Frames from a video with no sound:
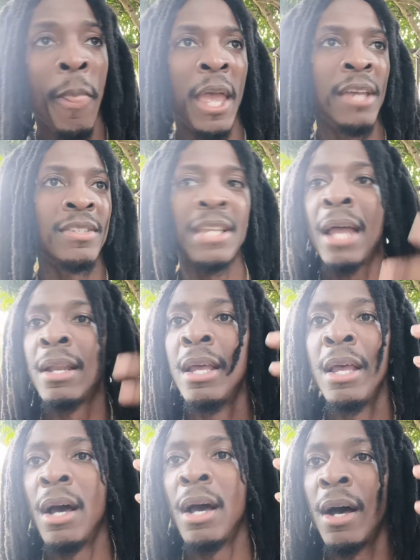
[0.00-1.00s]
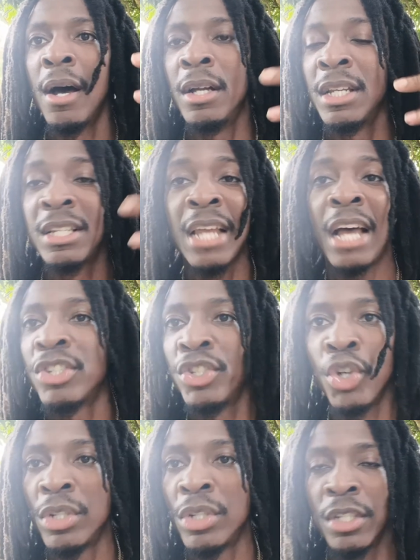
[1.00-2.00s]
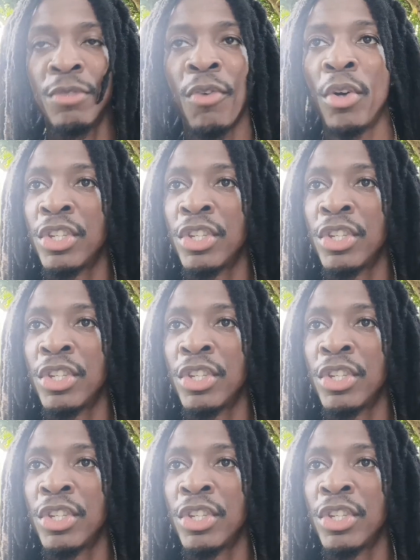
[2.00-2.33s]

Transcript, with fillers: It's not uh, uh, Natasha Jonas's fault